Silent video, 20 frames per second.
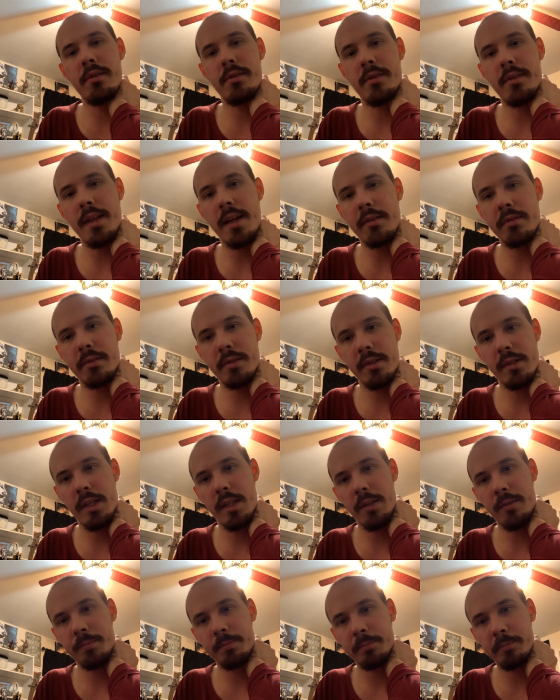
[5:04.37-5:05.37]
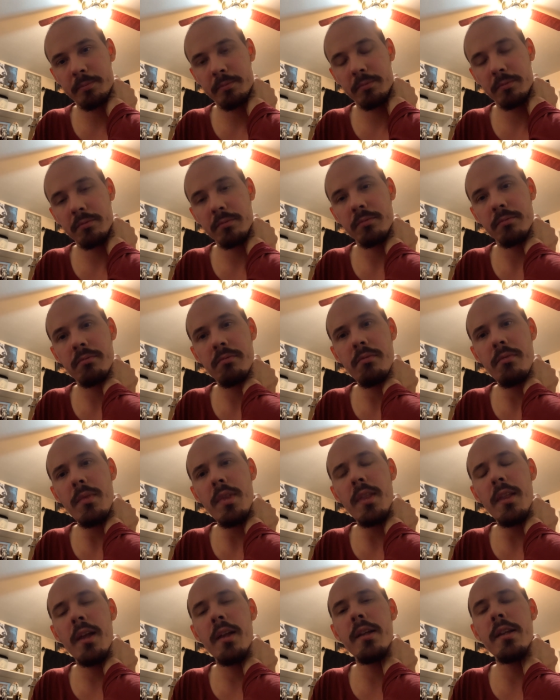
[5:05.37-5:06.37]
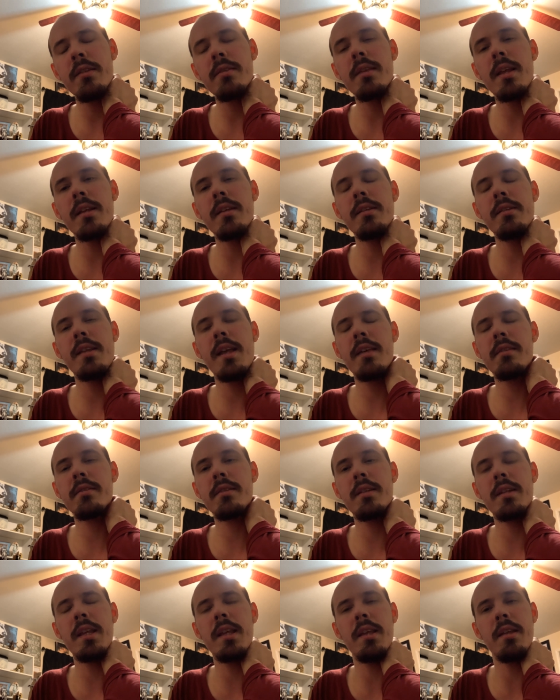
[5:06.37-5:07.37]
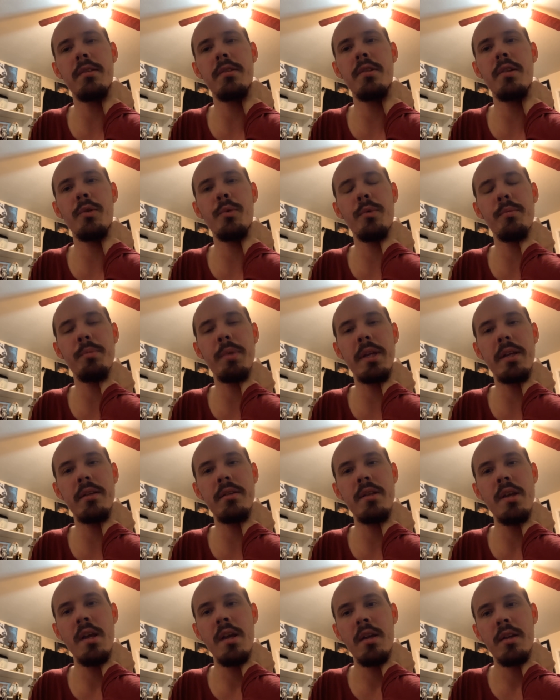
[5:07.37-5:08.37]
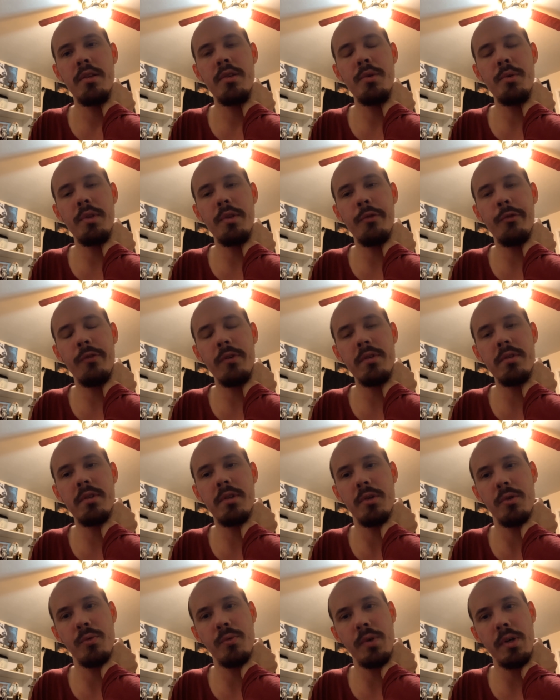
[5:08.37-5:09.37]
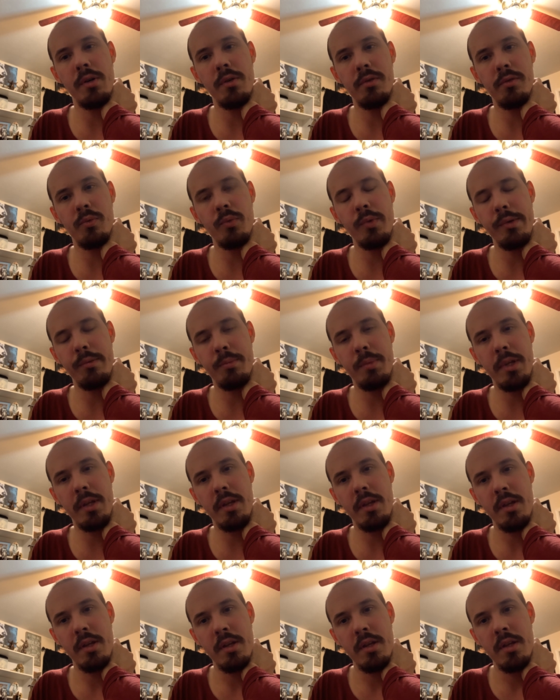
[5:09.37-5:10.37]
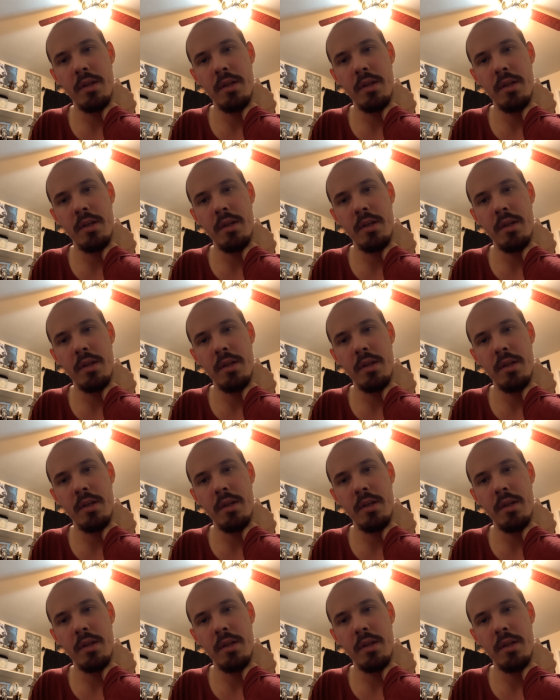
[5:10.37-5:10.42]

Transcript: is destiny. And he said in destiny, and doing being doing the first two wills, we'd be